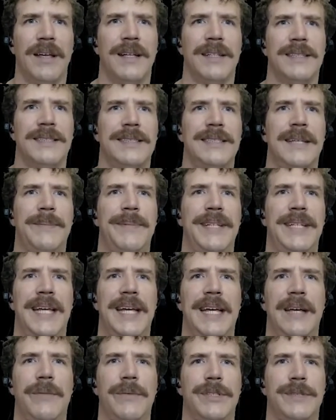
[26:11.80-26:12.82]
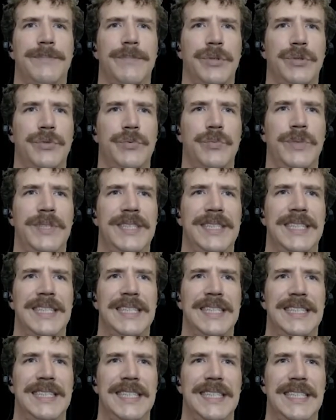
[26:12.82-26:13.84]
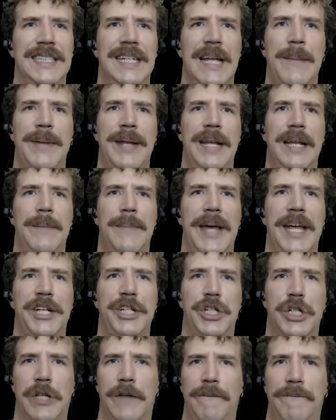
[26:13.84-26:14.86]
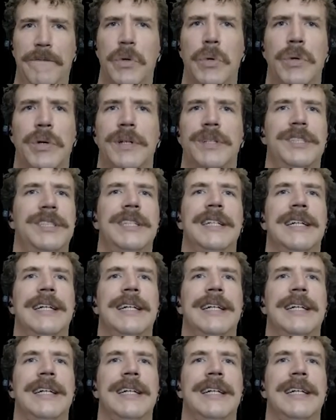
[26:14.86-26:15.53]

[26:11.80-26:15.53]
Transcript: Zebediah was most recently seen inhabiting magical forest.